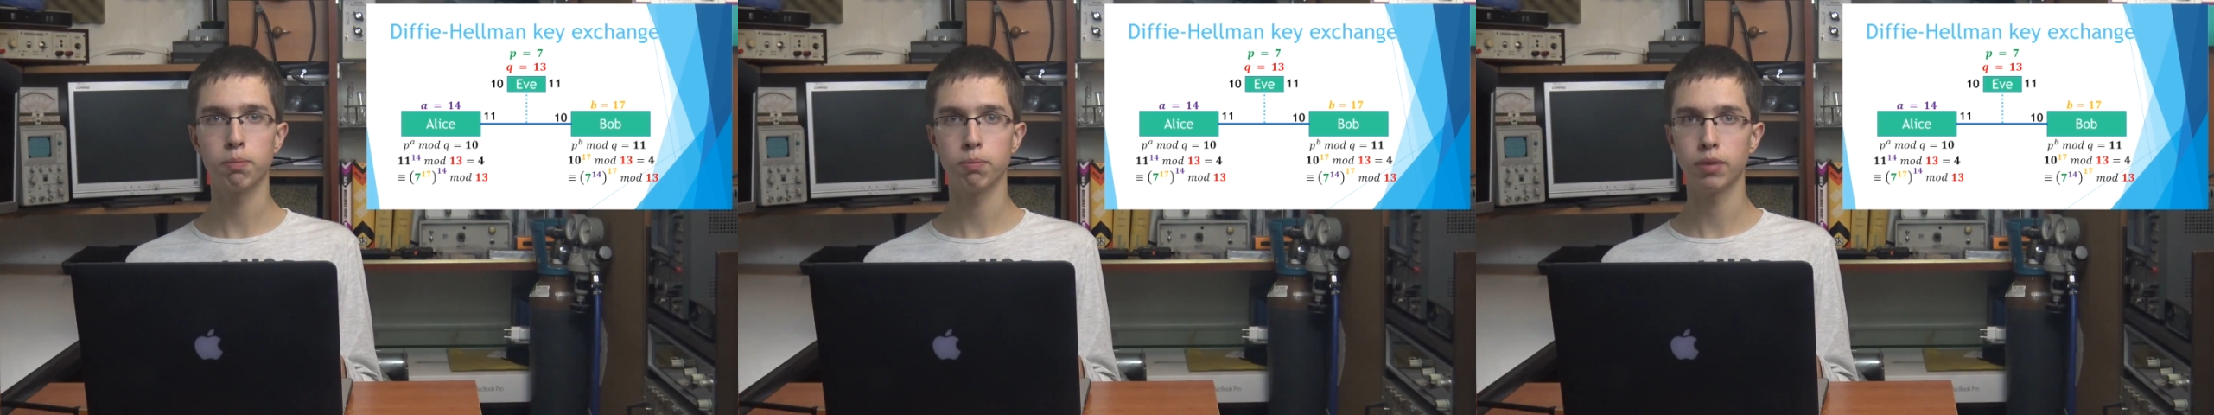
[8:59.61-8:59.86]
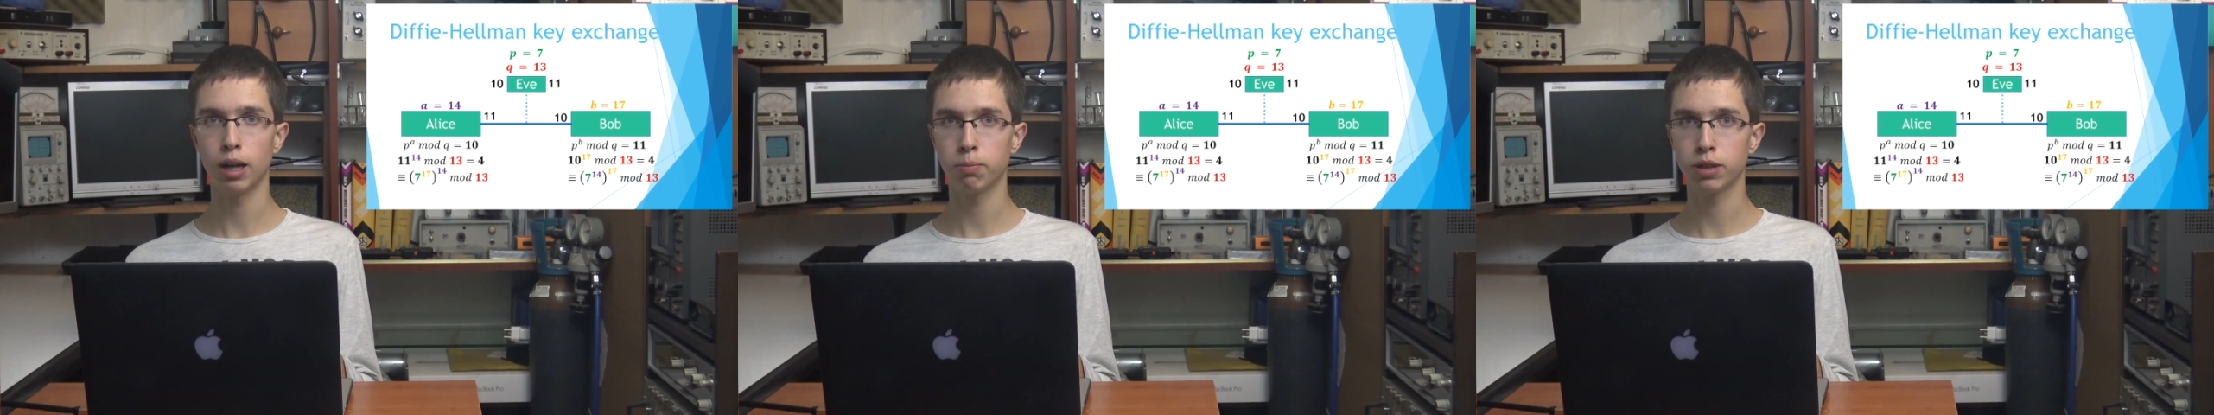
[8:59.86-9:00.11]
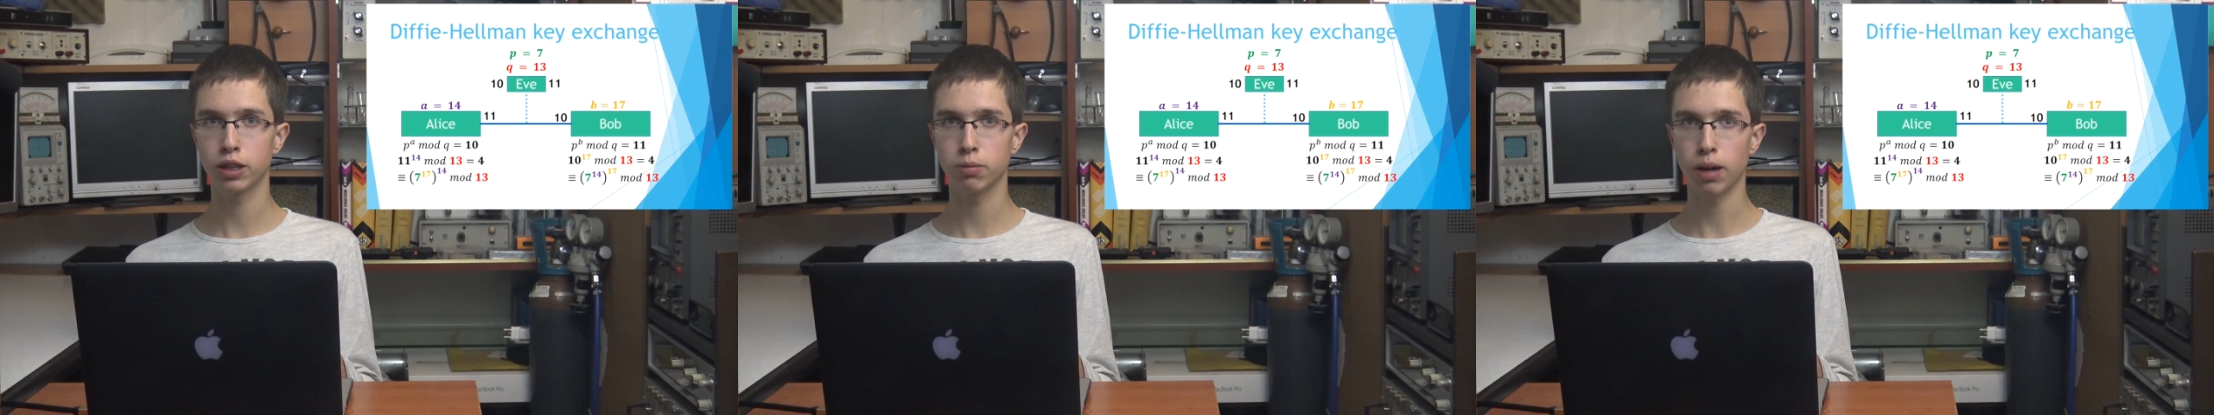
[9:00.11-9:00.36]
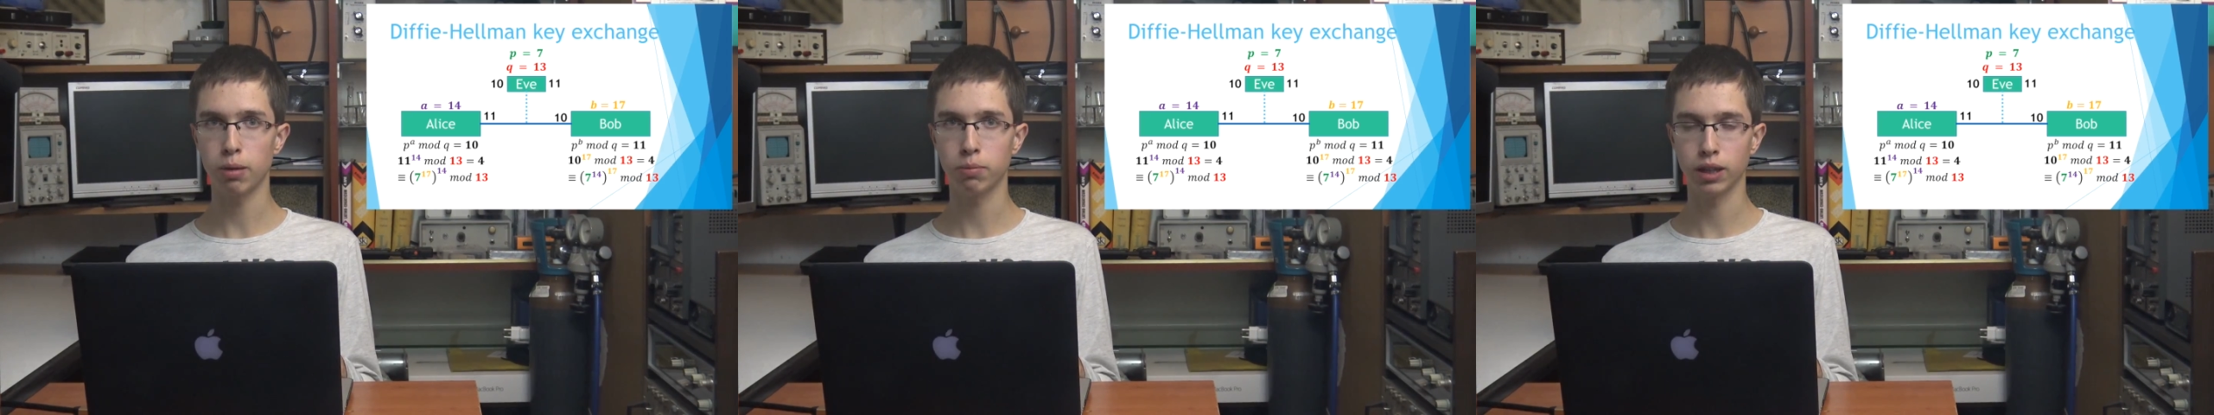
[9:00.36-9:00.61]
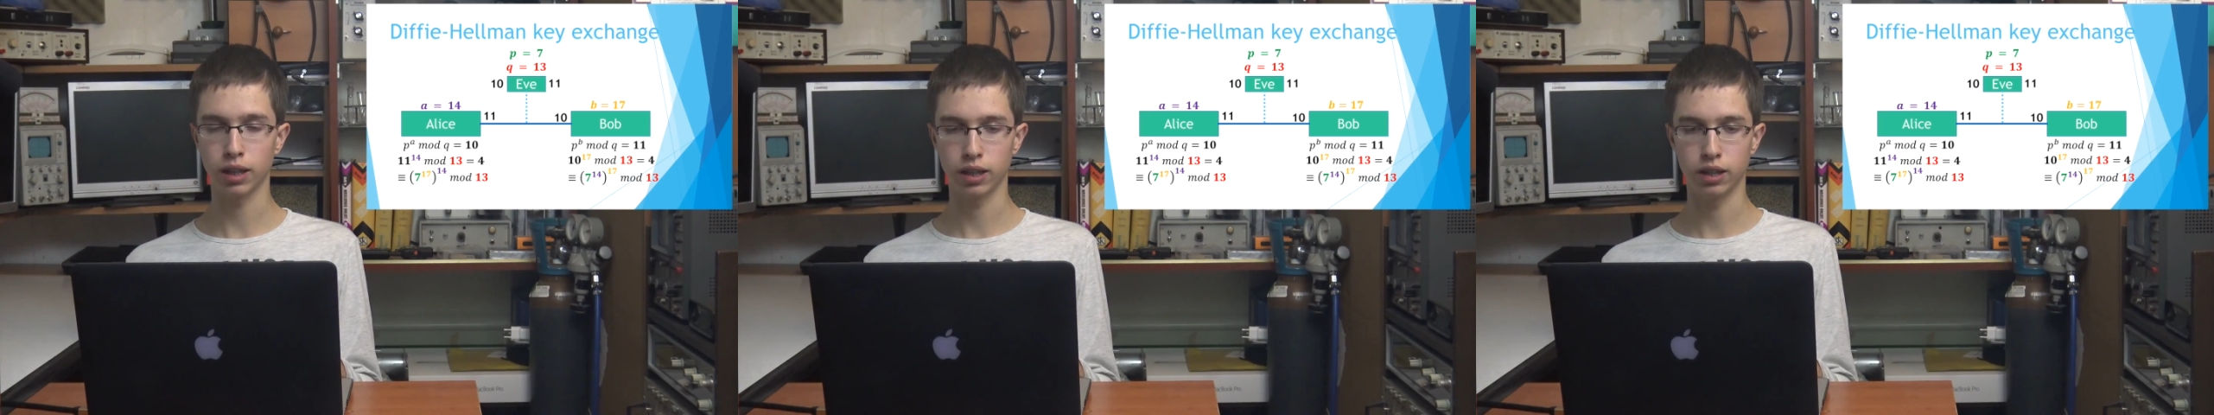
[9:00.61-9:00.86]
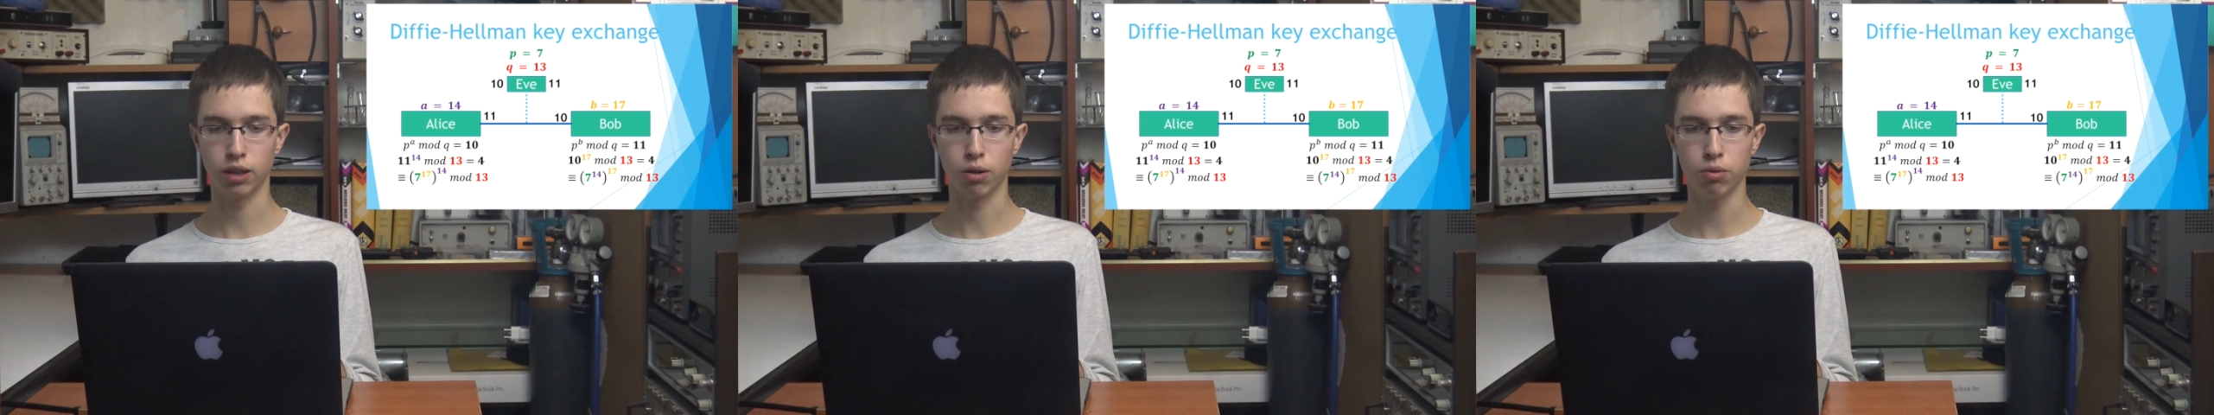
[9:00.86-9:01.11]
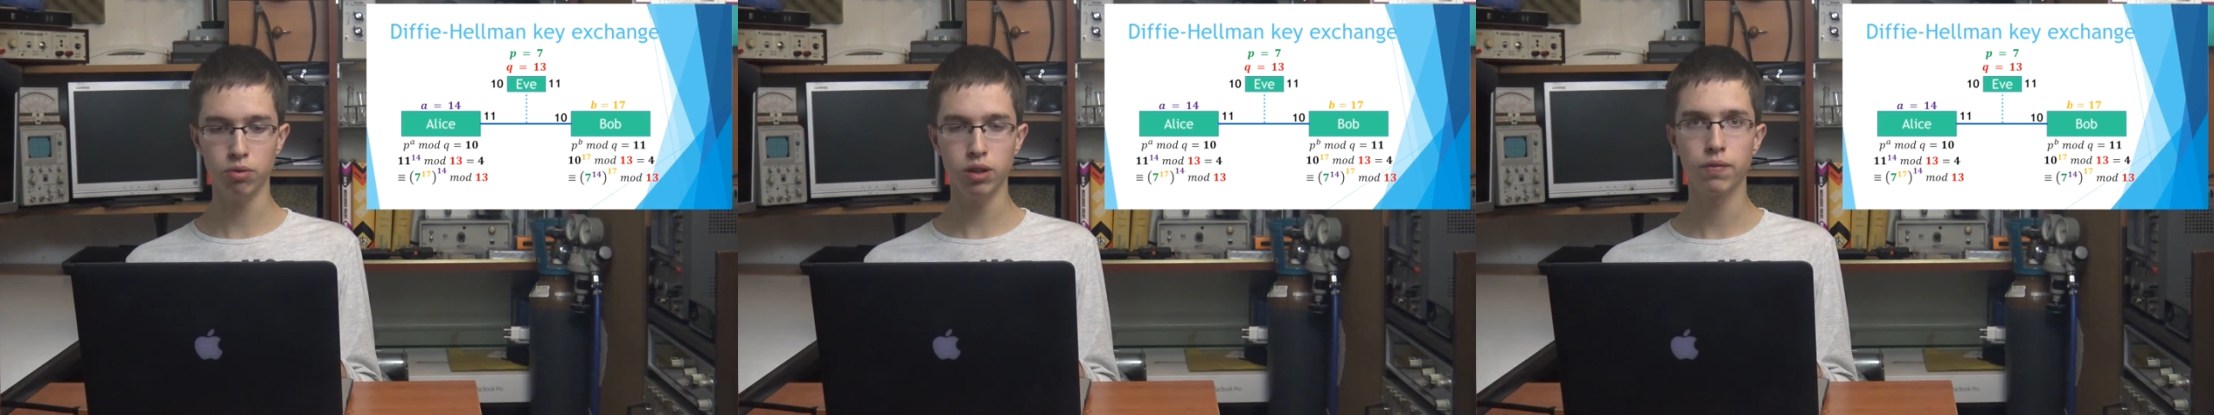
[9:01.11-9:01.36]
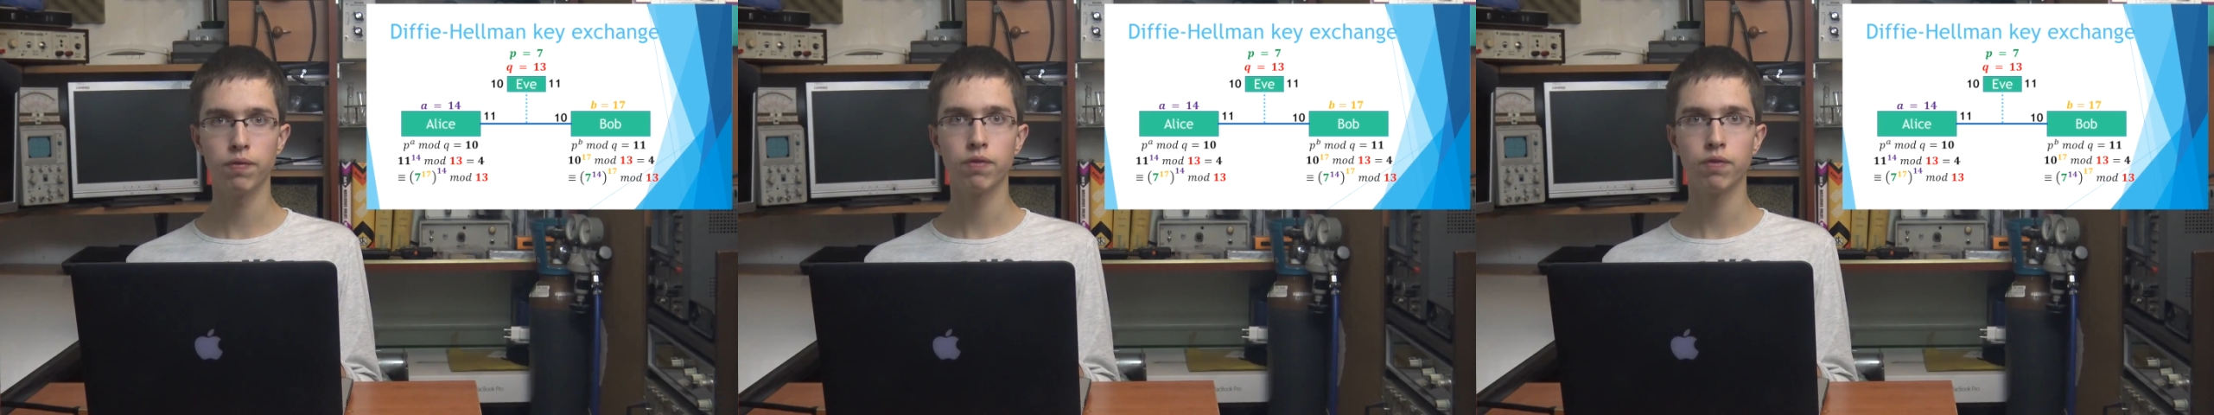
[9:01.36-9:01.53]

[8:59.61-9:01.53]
numbers publicly known,